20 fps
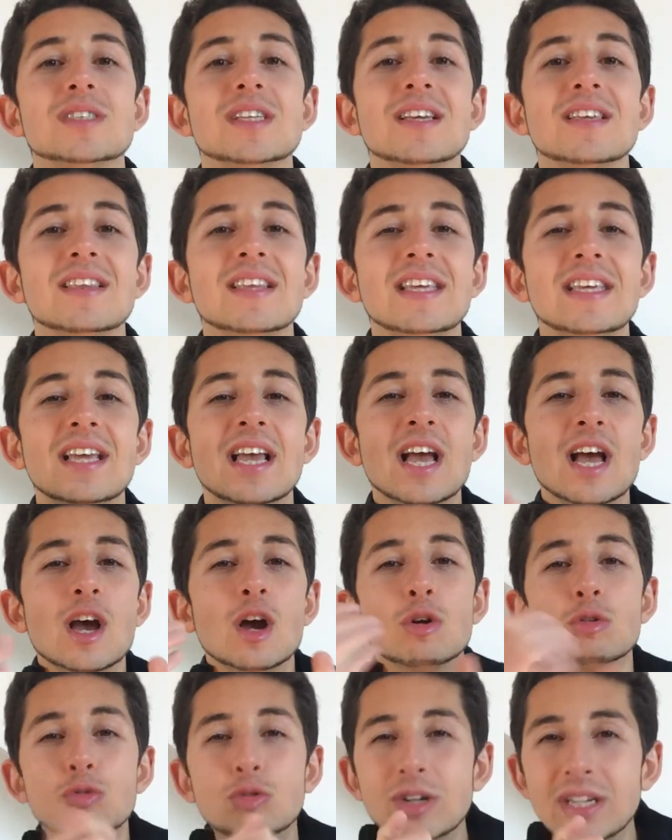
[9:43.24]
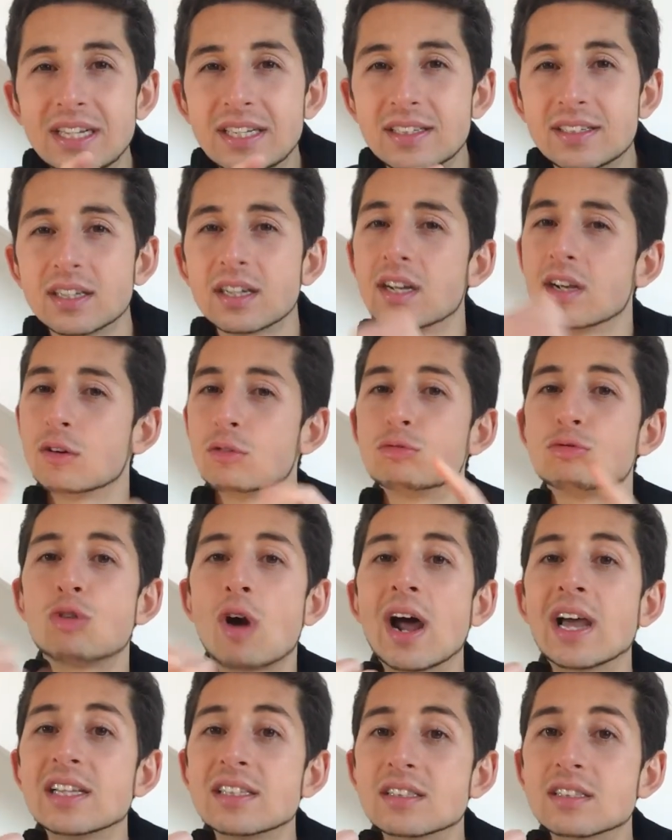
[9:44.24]
using the read,
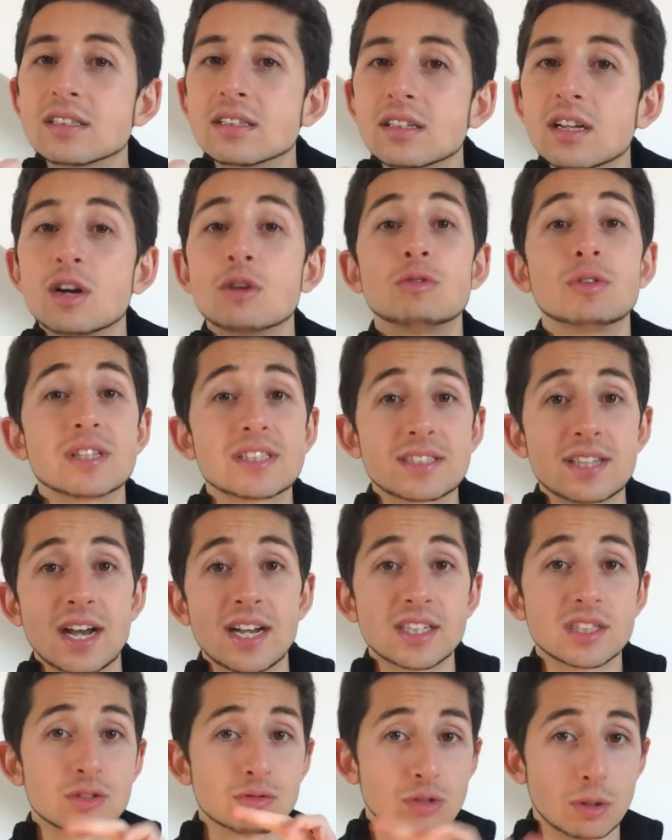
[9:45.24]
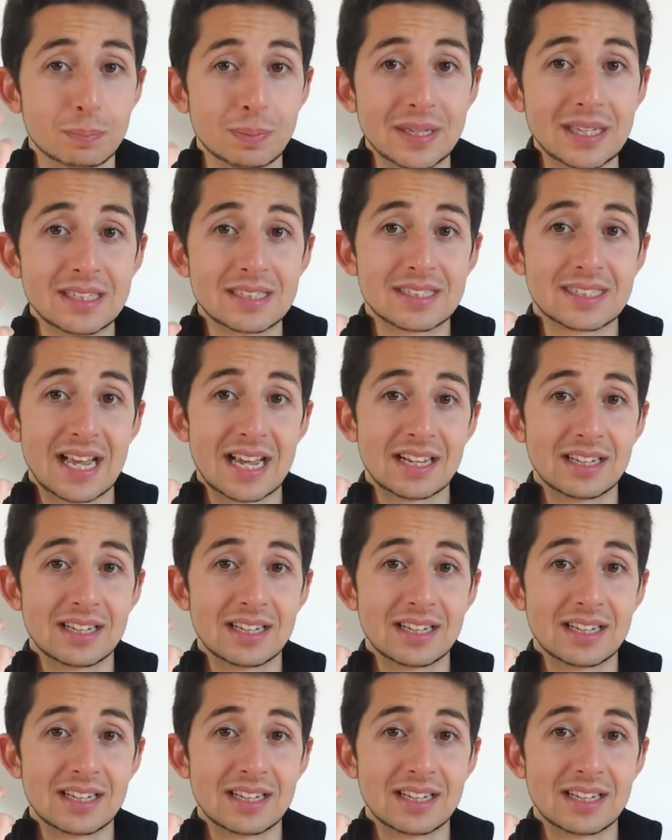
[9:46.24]
write, recite, repeat